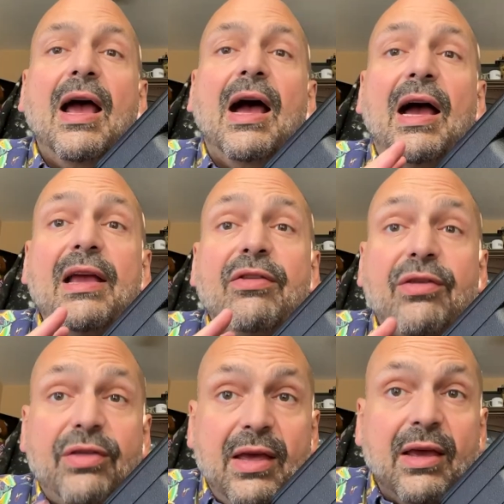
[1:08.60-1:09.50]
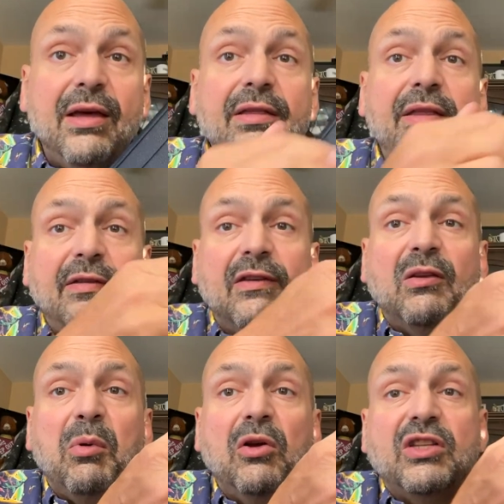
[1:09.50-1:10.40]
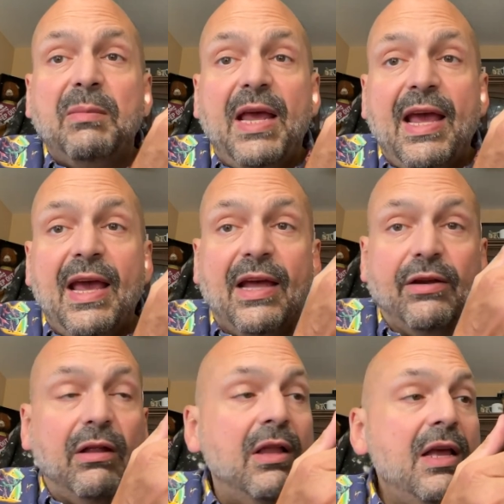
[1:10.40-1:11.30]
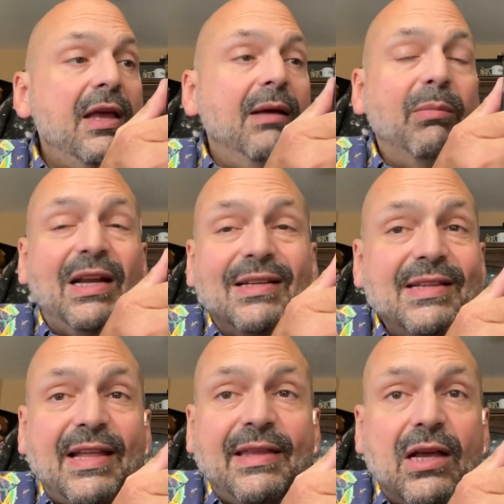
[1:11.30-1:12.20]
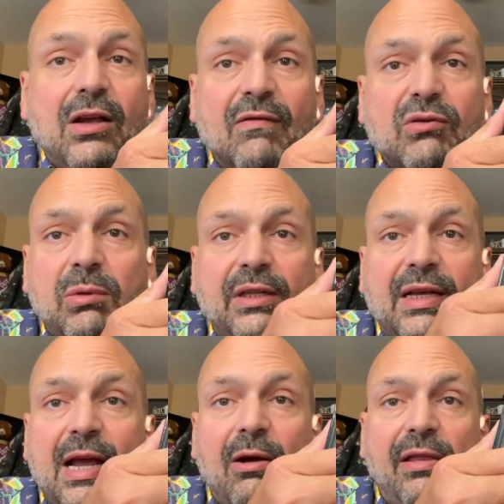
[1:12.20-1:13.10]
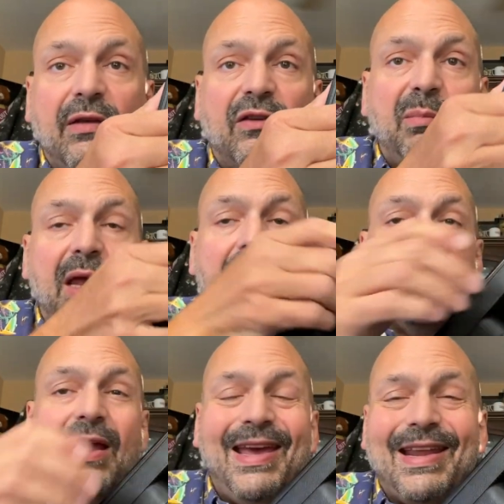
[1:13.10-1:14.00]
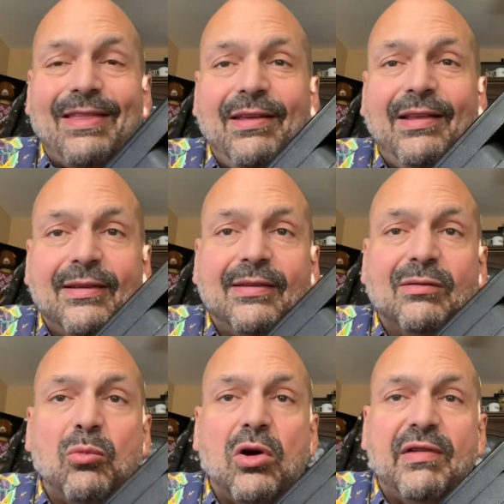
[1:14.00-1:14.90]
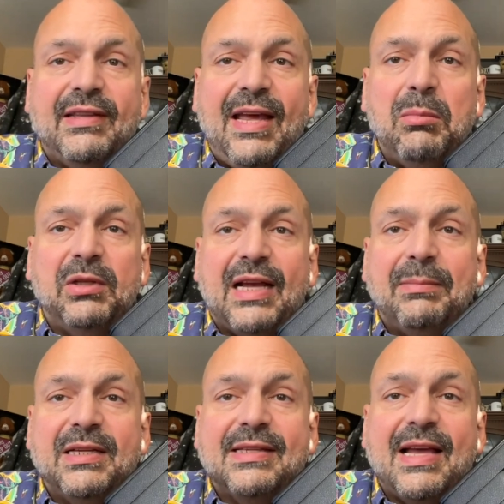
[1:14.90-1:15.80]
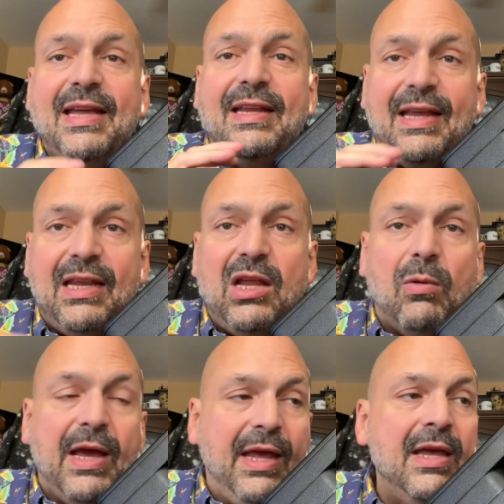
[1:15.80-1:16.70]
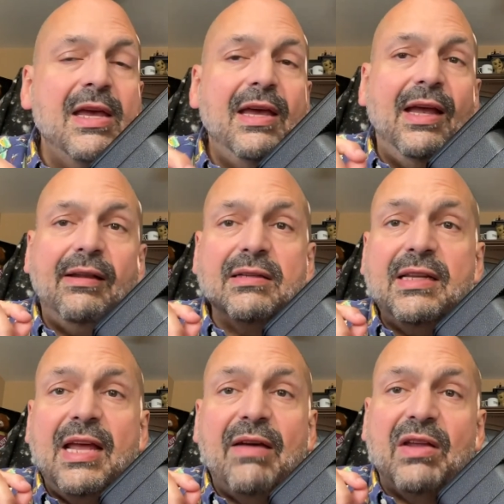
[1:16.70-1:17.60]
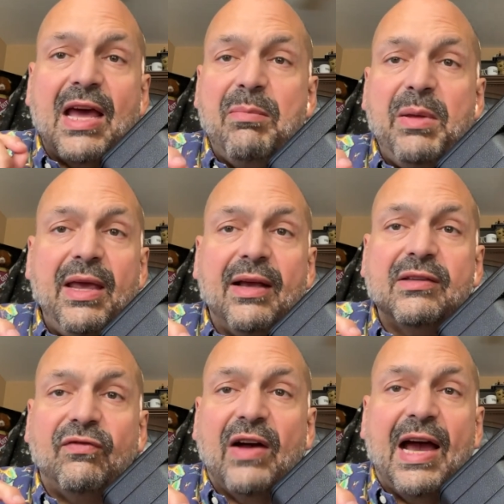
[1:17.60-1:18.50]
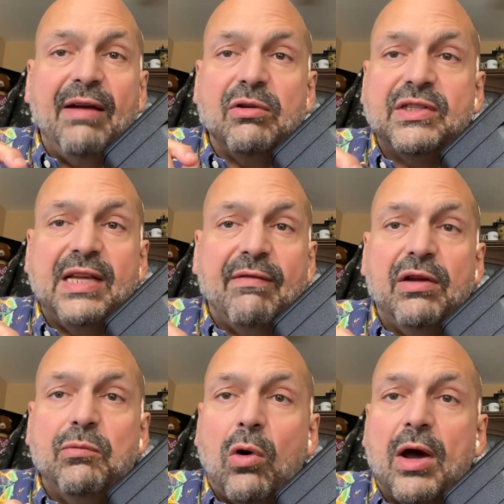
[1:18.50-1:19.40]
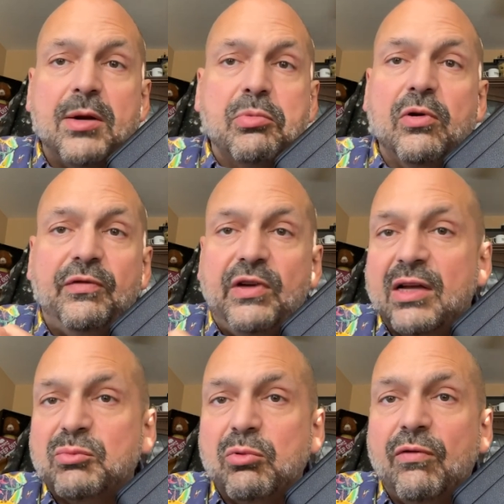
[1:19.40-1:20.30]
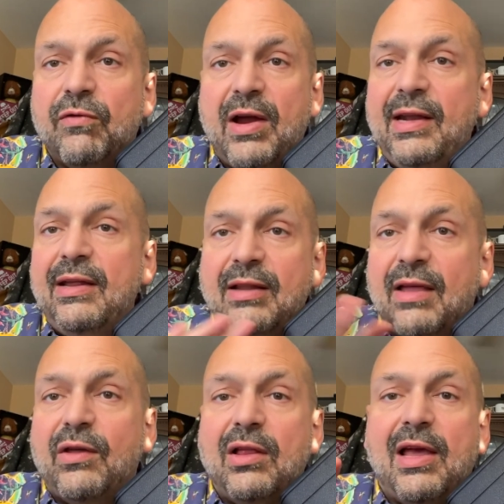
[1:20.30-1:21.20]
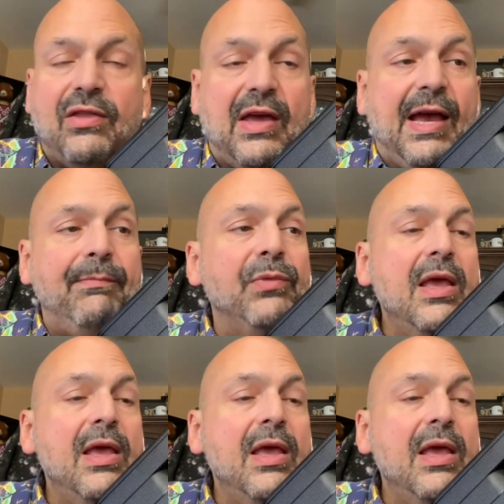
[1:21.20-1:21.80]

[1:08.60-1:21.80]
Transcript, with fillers: I think this is supposed to be a handle, but it's not that comfortable to carry this speaker, and I think this is more of a tabletop design anyway. It doesn't have an IPX5 or 7 waterproof, dustproof rating, nothing like that.